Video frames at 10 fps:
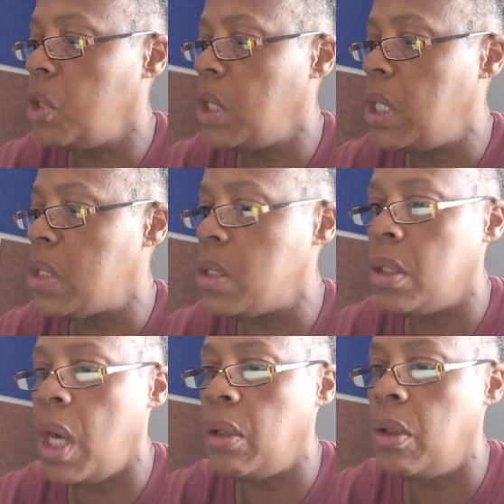I guess,
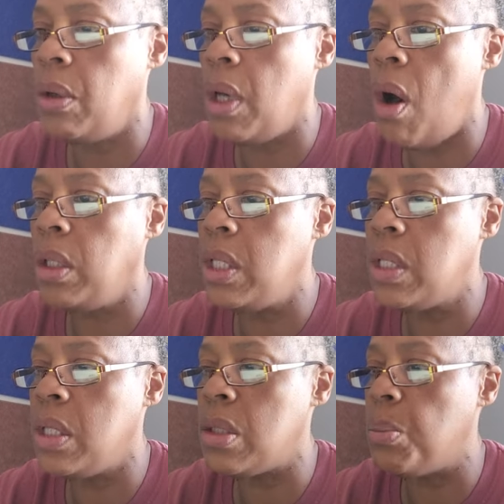I don't know, all
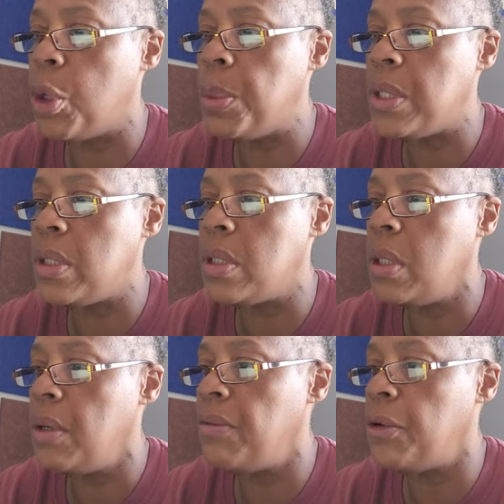intents and
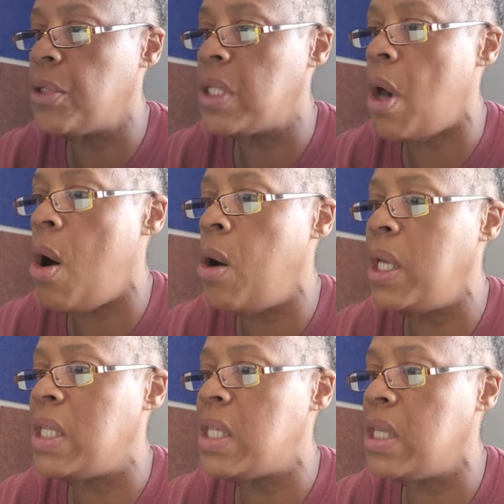purposes versus all
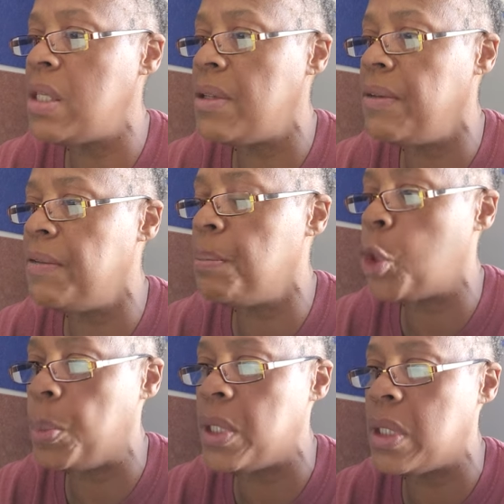intensive
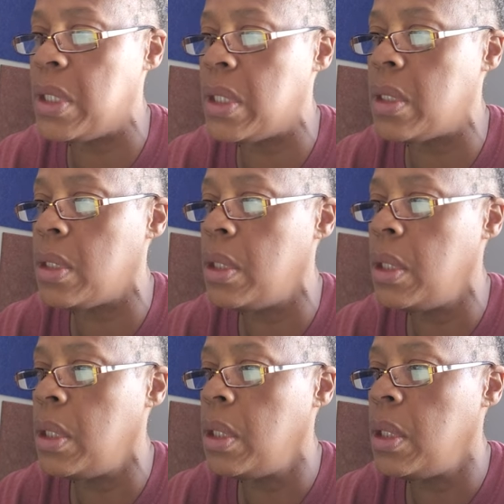purposes.
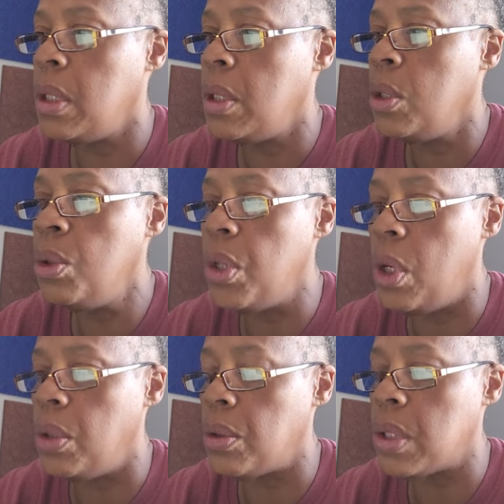Who
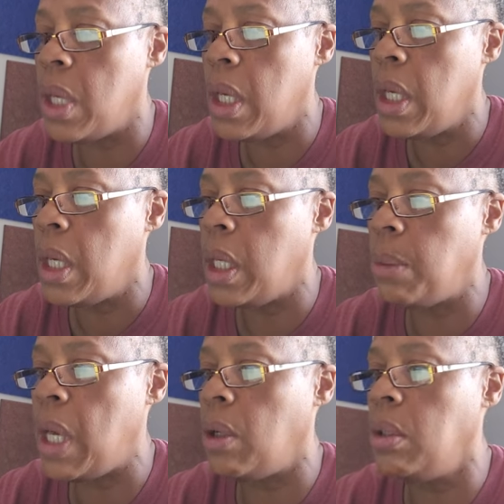knows? And
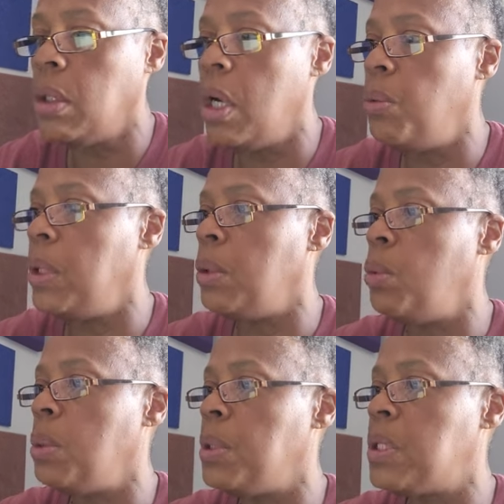I'm not going to look up
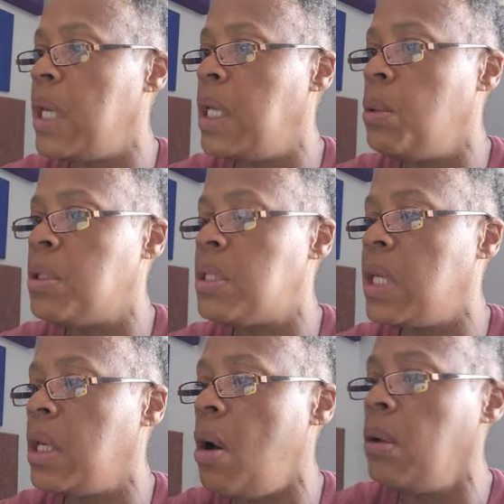what was said. It was
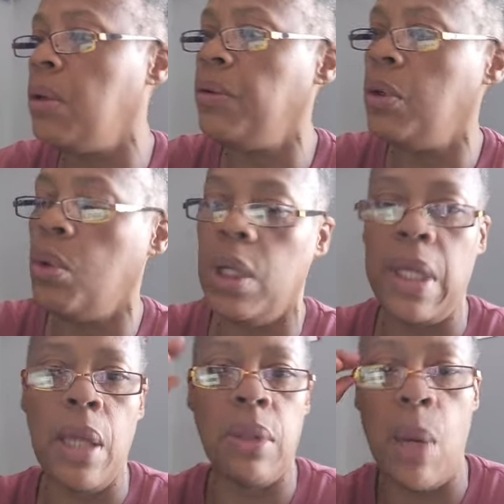said all over
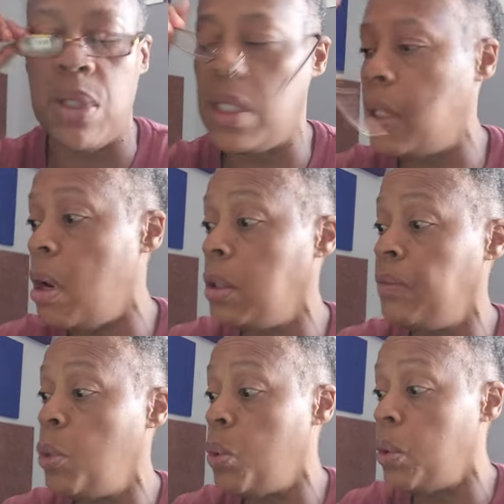that was said all
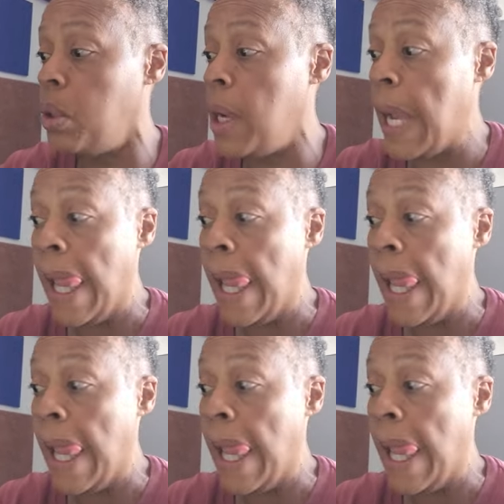over the world.